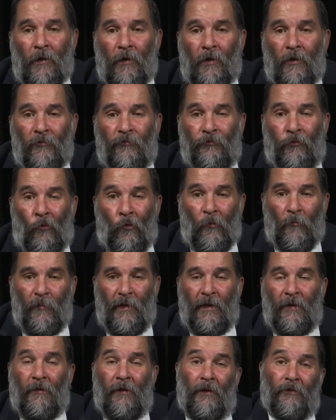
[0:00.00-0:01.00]
for
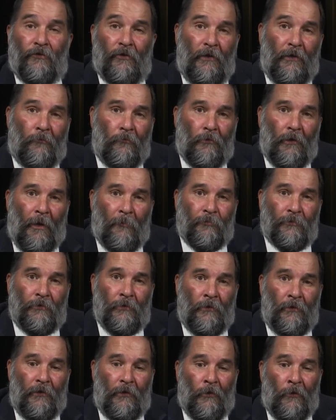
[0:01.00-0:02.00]
me as an equal
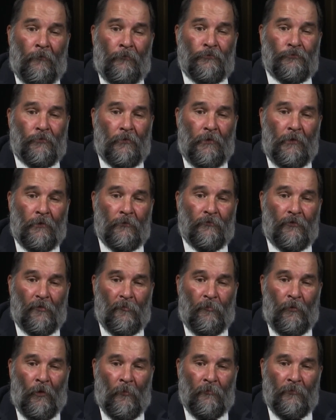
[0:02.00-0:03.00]
opportunity officer here at the
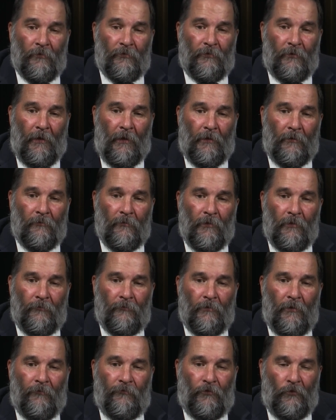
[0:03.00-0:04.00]
Department of State.
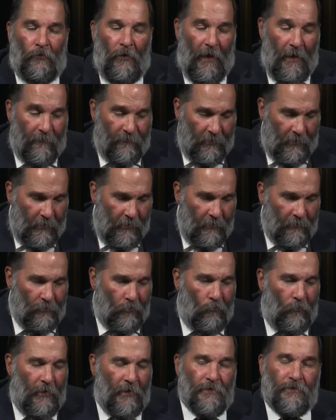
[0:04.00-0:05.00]
If you have, again,
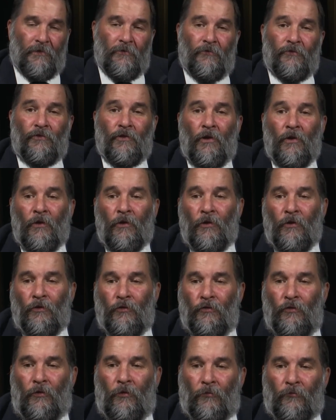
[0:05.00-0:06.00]
questions,
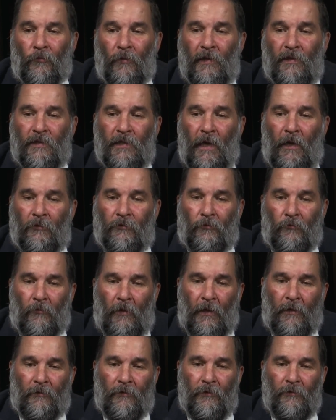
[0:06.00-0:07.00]
you can reach out
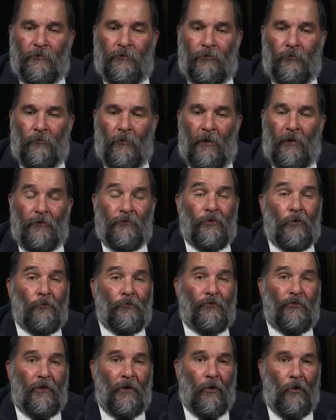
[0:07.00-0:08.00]
directly to
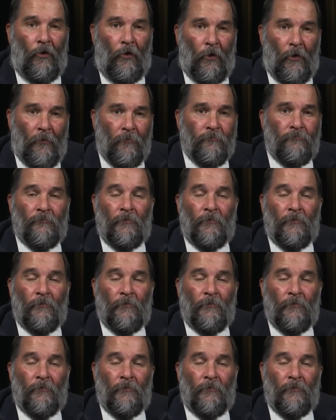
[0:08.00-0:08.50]
SOCR,